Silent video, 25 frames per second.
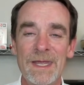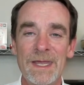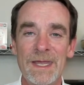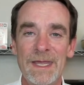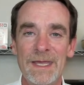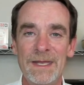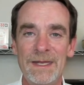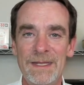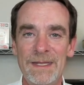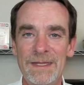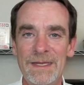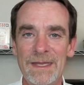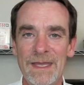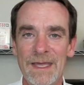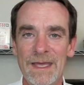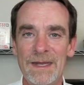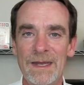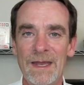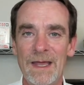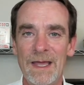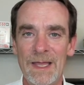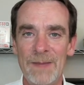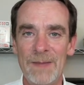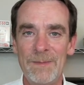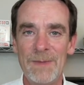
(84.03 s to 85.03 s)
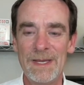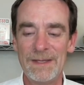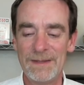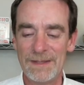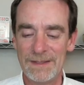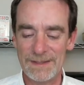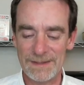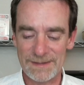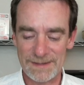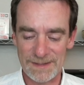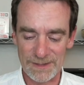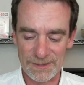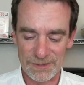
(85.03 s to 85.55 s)
And in the end, I made the
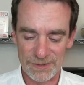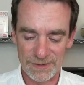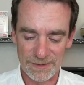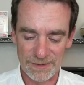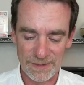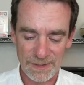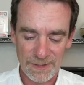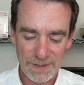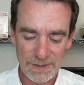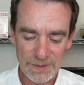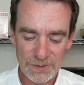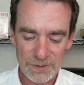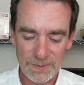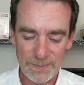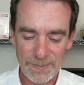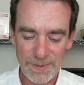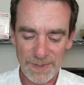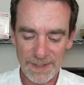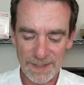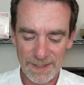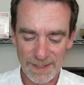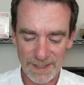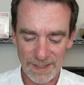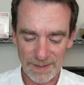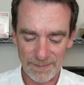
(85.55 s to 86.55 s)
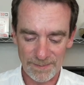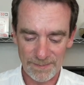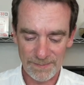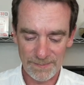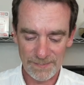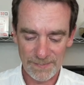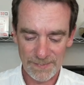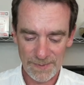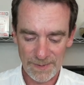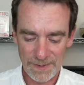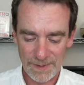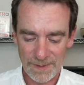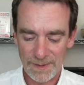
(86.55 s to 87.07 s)
decision to pick up
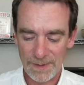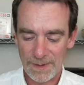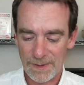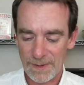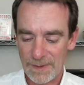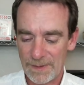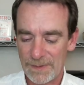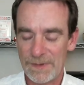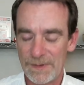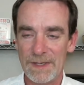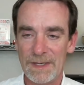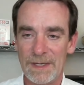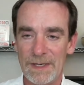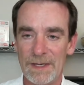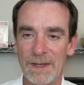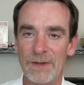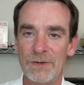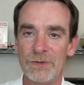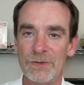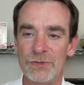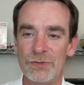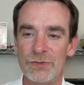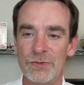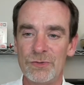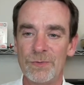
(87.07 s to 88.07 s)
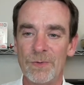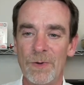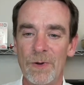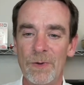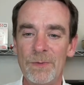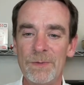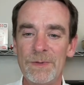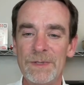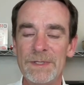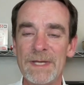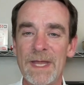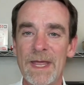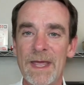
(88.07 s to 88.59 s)
the
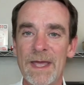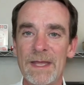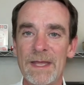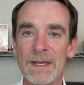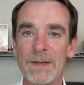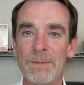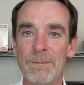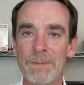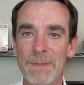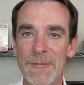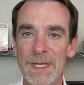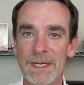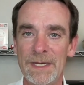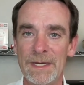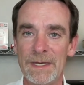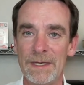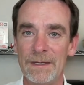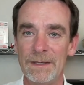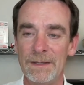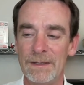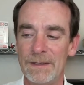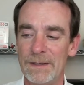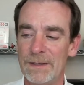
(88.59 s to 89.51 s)
DroneTag Mini.